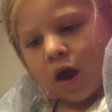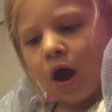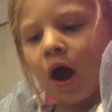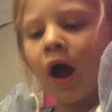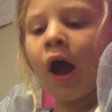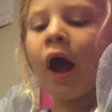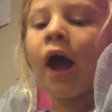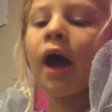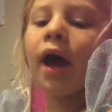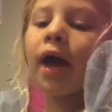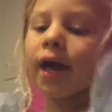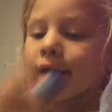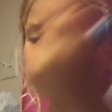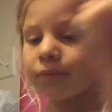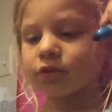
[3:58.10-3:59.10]

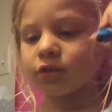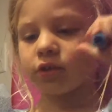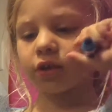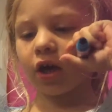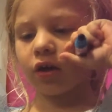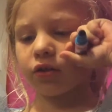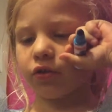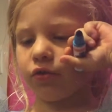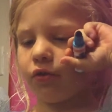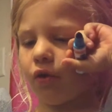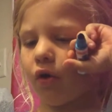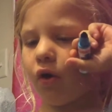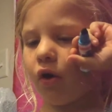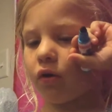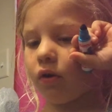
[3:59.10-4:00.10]
I would tell you
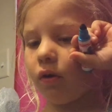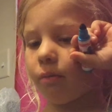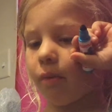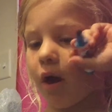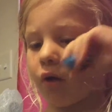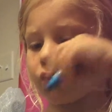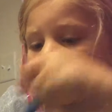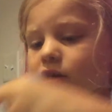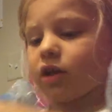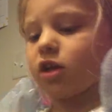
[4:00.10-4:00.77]
all about